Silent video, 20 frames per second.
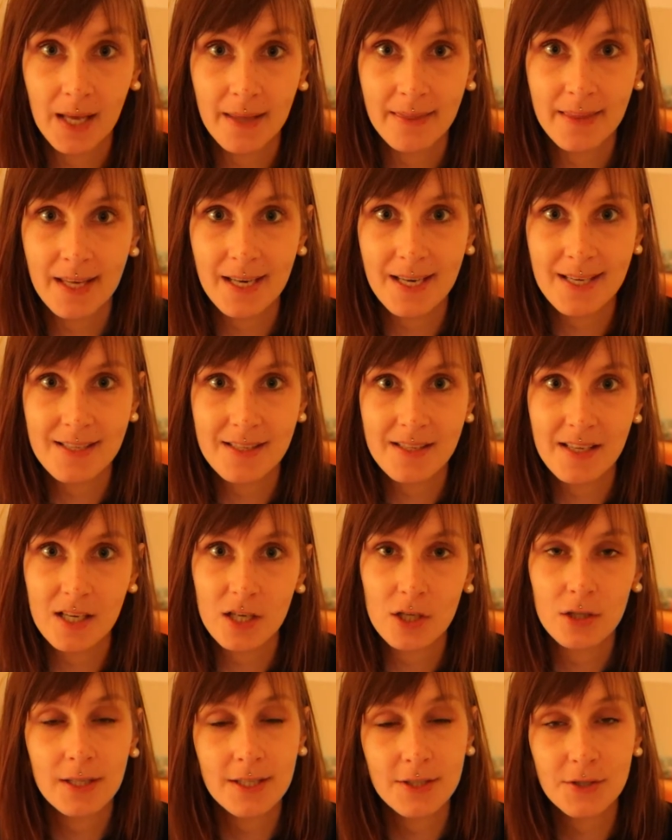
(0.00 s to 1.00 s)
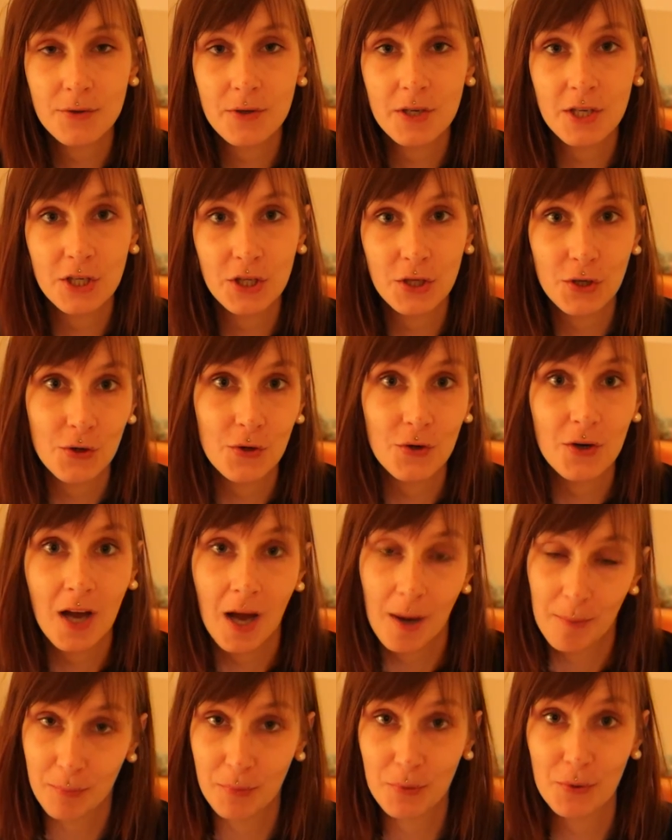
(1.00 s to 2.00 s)
that is decluttering your
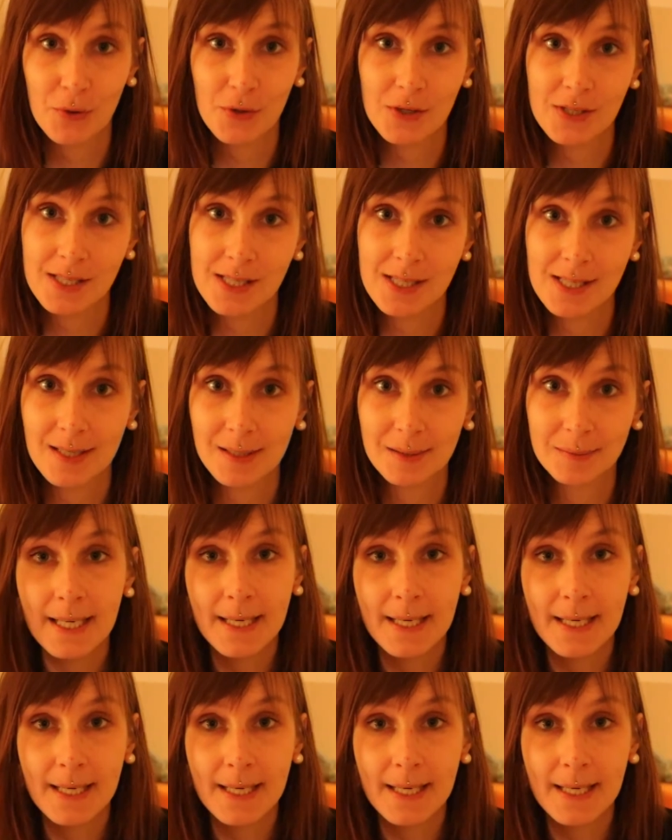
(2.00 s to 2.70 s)
cupboards.